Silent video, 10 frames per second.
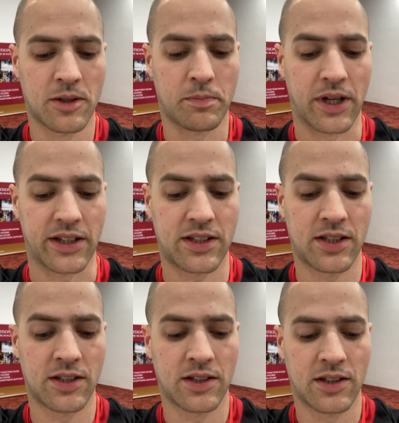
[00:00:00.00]
But
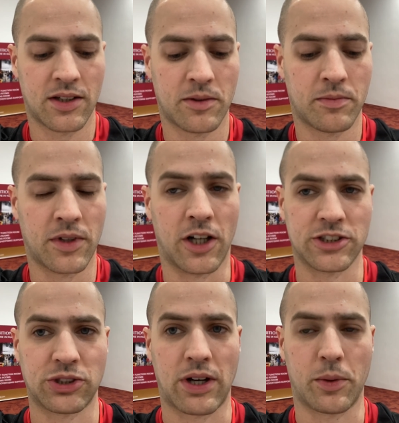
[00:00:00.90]

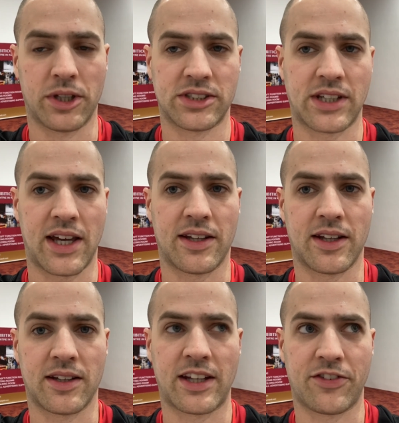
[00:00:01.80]
also I will say
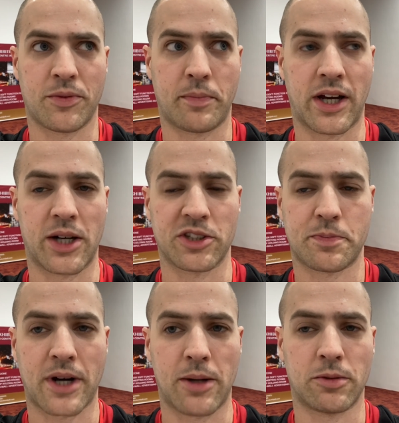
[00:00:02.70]
that Devin Bear was
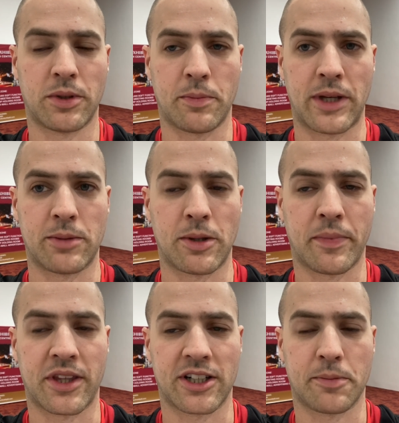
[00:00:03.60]
probably minimum
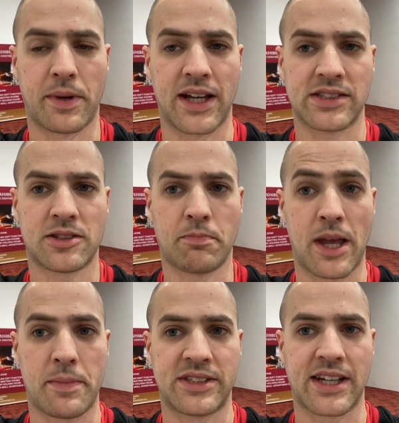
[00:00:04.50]
third best,
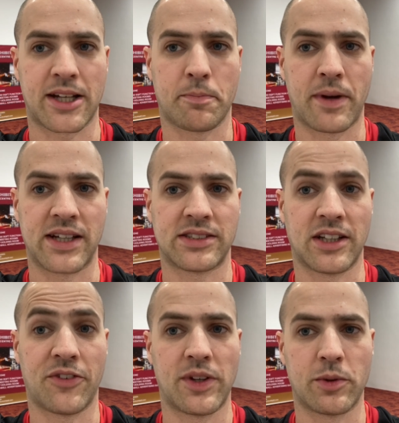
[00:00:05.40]
maybe second best,
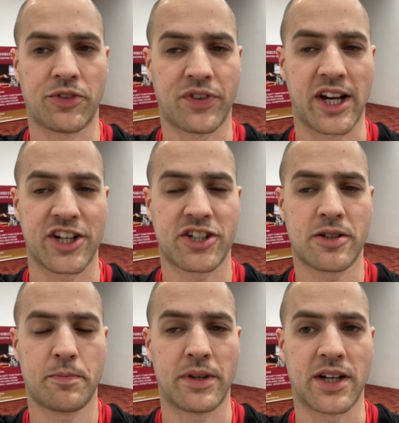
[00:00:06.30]
if he was fresh,
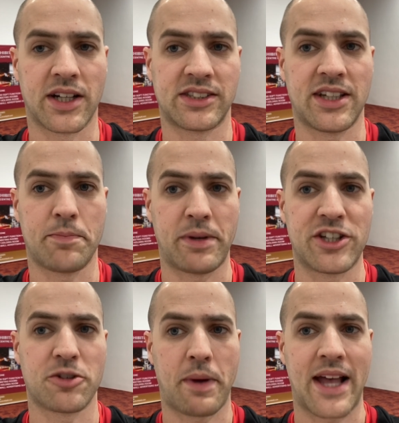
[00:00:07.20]
because he beat
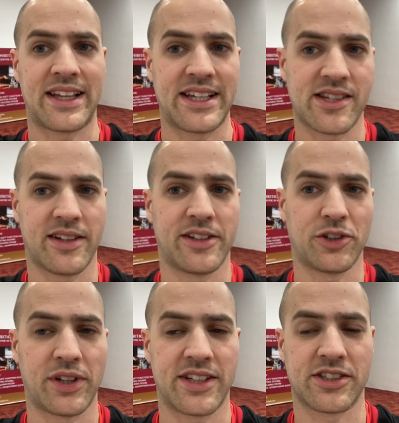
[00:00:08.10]
Japan easily 2
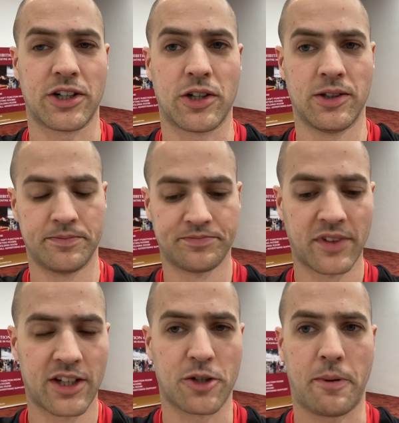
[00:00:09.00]
days ago.
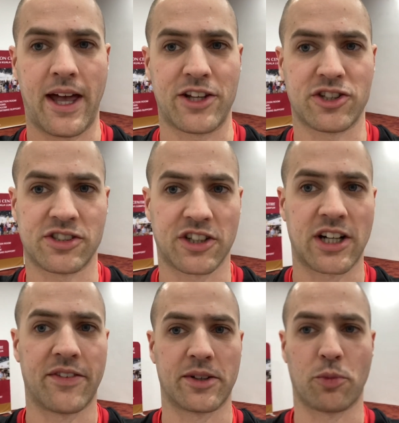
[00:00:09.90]
Japan just
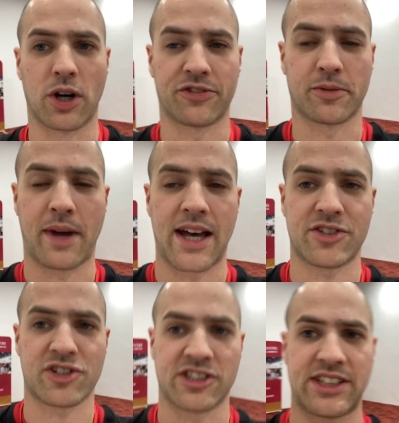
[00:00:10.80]
recovered more from
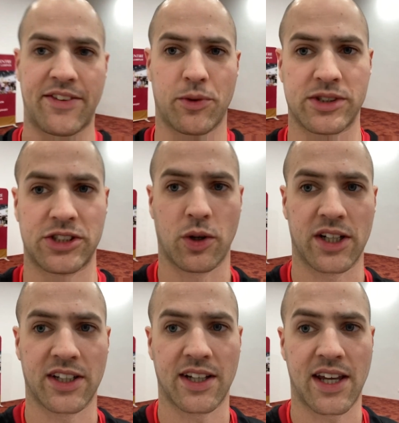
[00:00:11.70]
Masters. Devin was
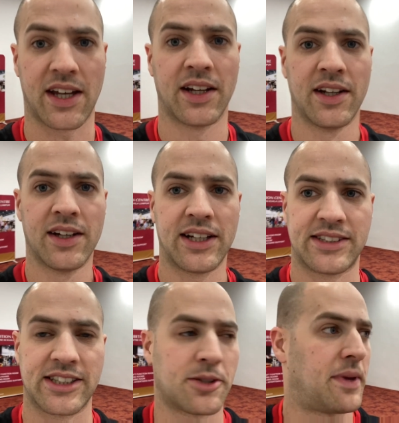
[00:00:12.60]
sore today.
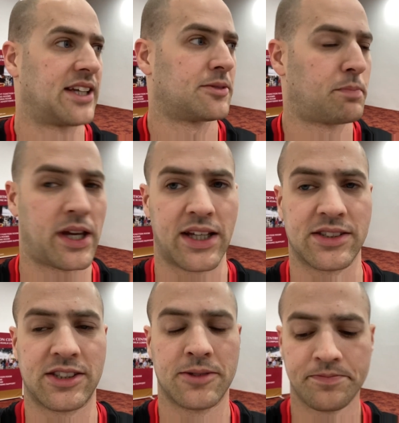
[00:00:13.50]
He's had some aches and pains.